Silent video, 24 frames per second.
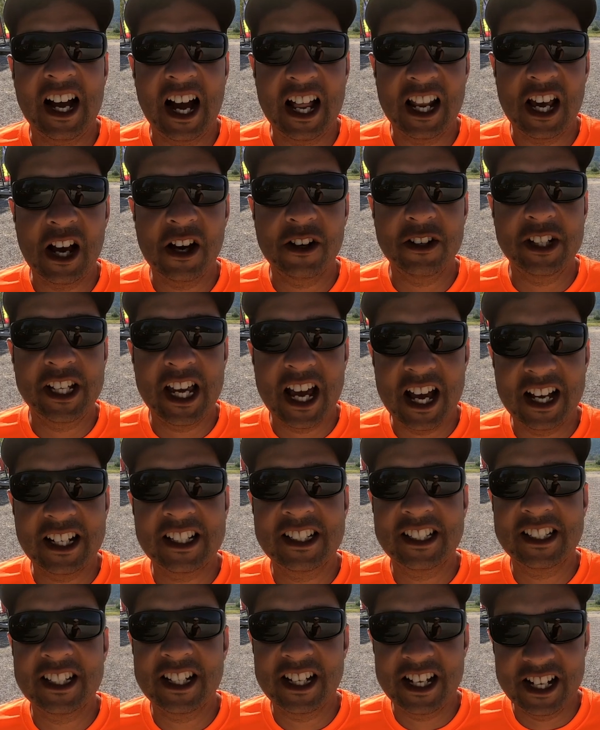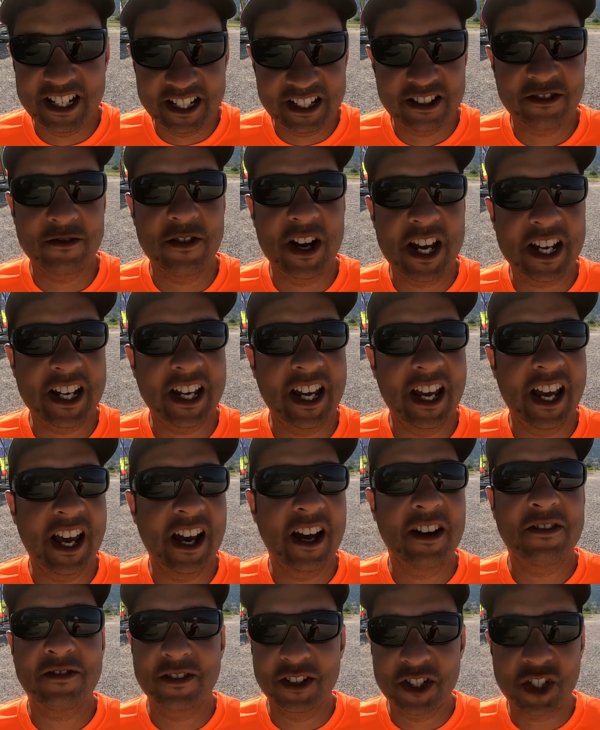Hello, yes, it's Rick here
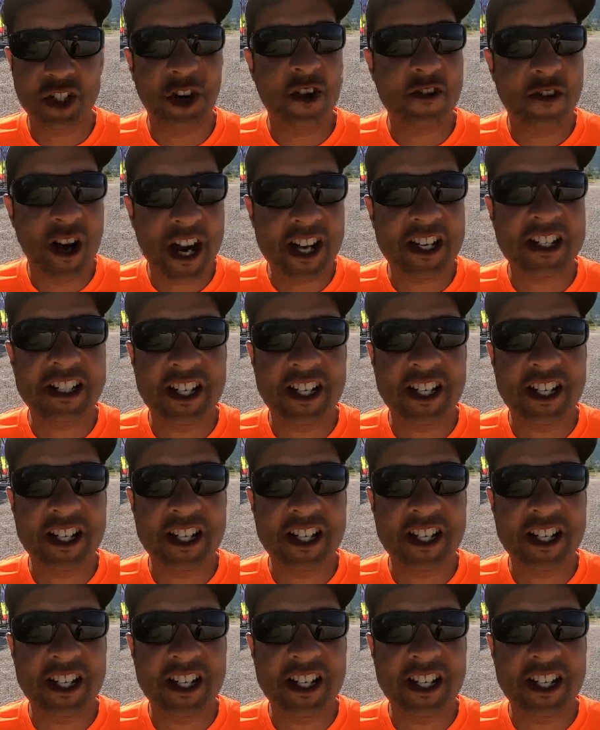for Joyrider